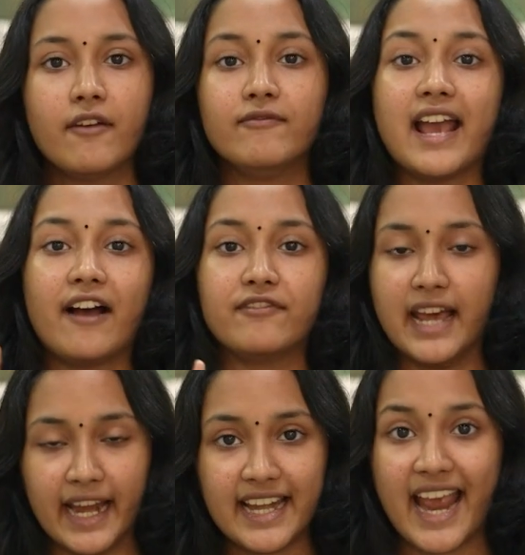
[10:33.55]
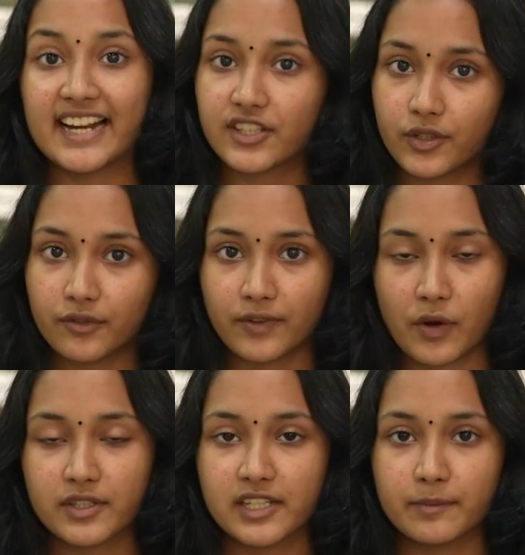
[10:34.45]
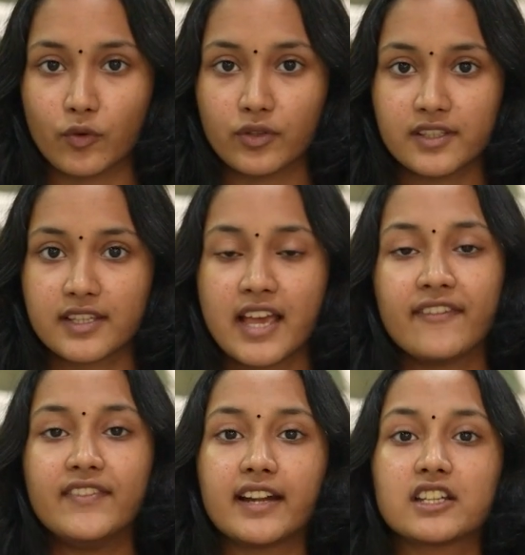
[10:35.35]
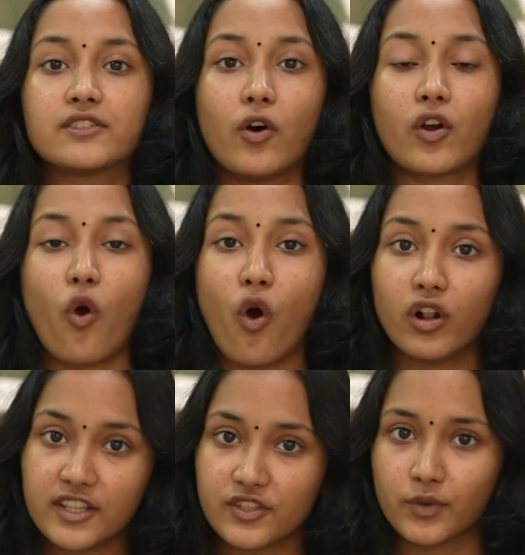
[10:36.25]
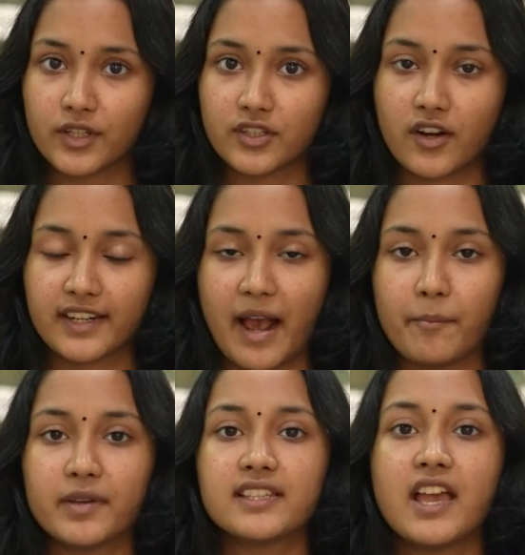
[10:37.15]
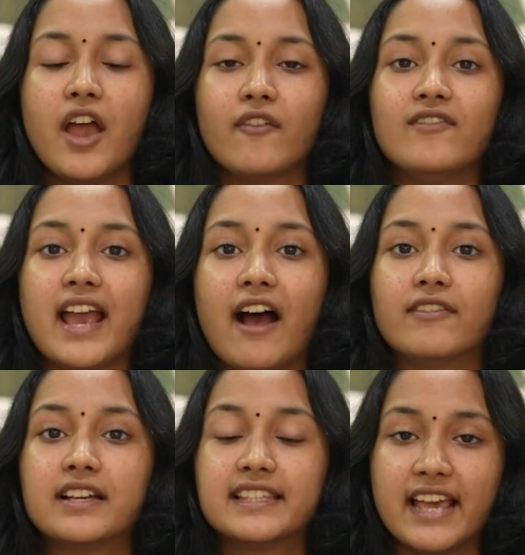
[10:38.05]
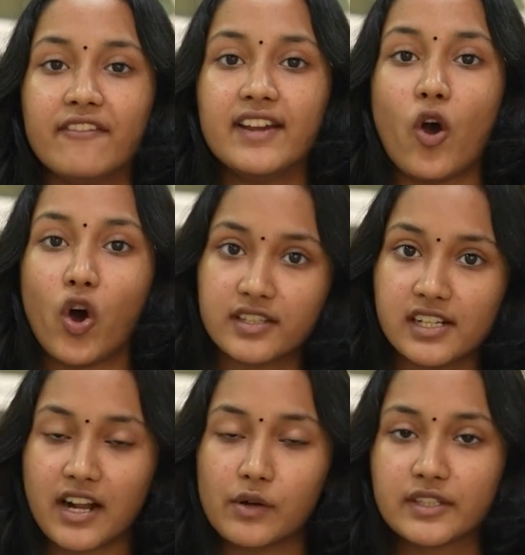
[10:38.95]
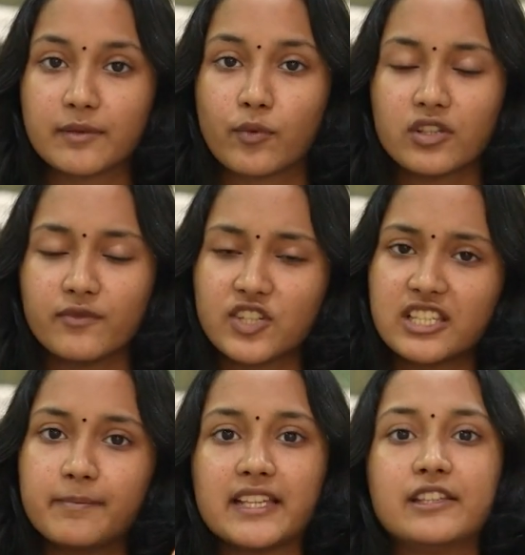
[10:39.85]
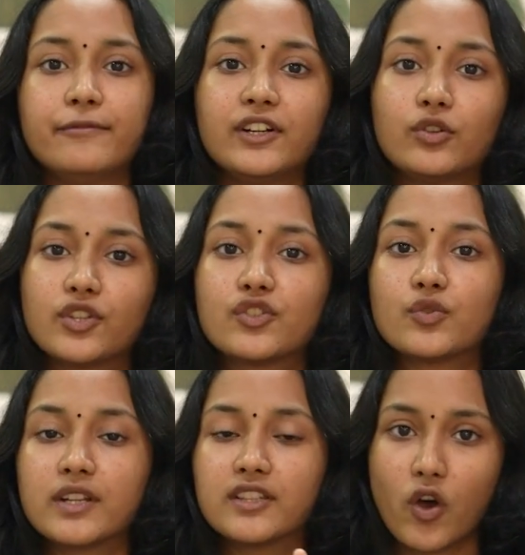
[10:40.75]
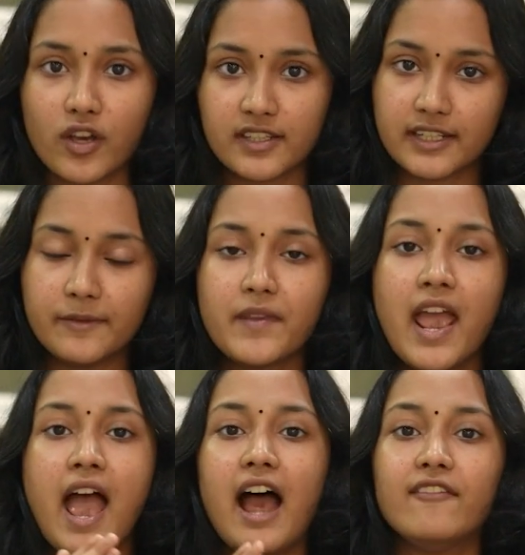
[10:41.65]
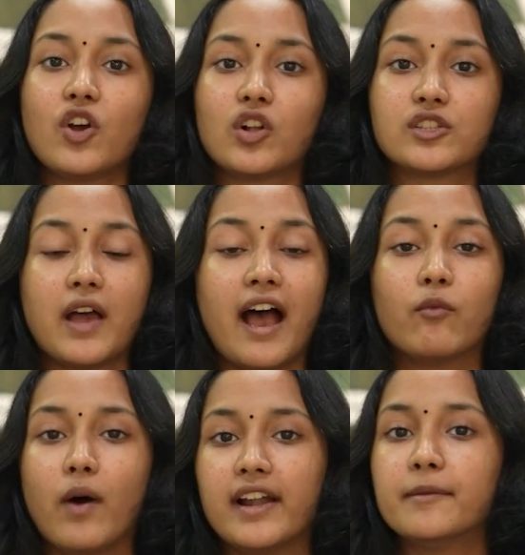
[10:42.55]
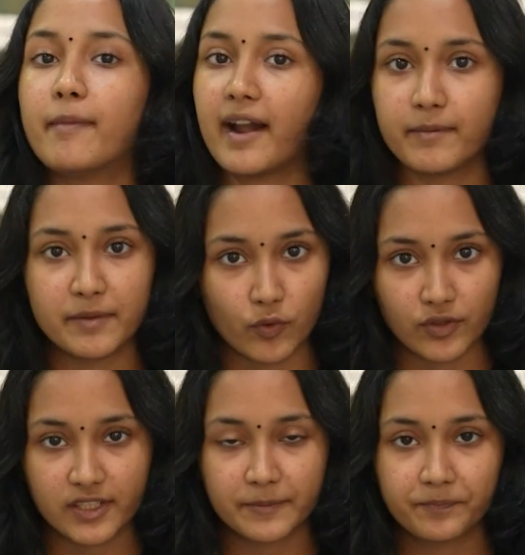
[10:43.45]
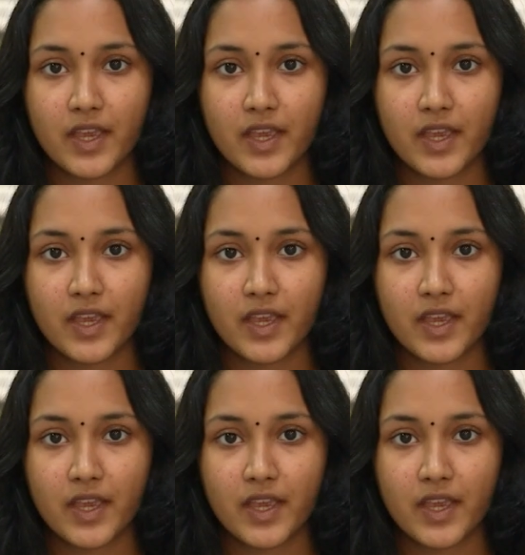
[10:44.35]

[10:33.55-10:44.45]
We have 9 executive council posts, that is for all the students on campus. We have 7 hostel council posts, which is specific to the students' hostel, and we also have 1 department post.